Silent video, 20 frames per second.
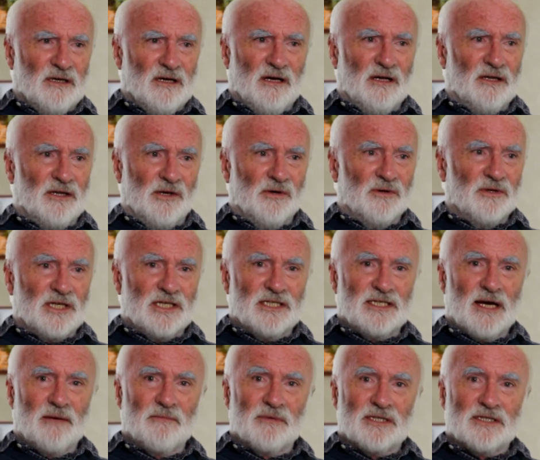Oh, the only
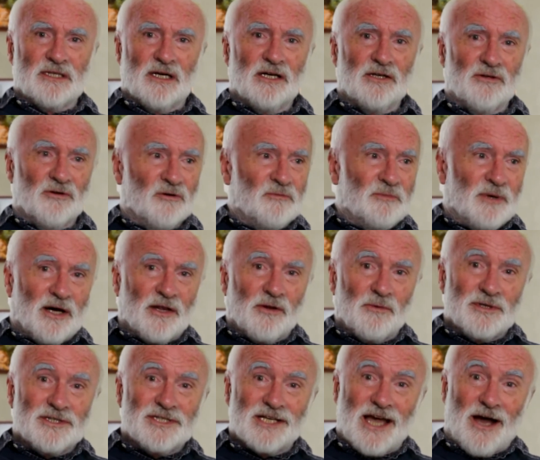tablets I know about are the
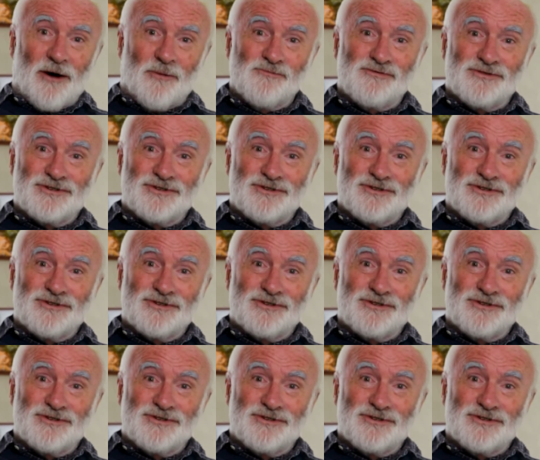ones that get on